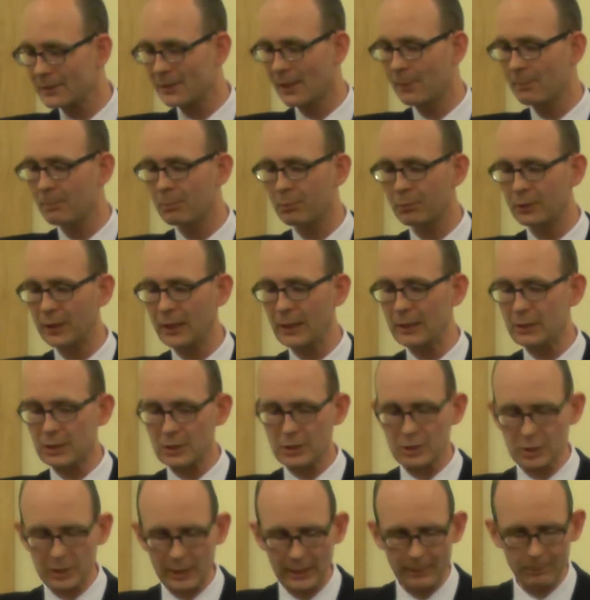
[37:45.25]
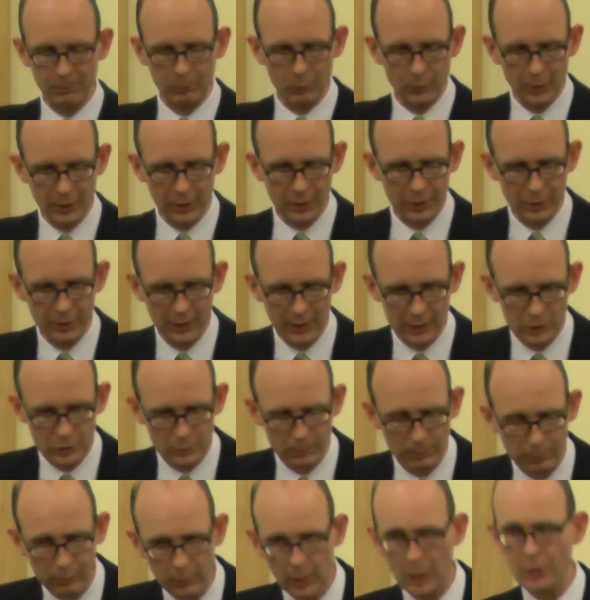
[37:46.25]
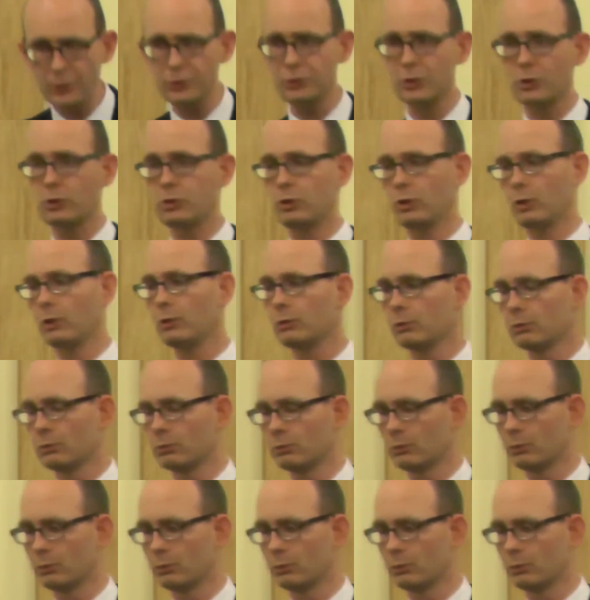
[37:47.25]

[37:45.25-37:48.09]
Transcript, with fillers: simply to sleep with this prostitute.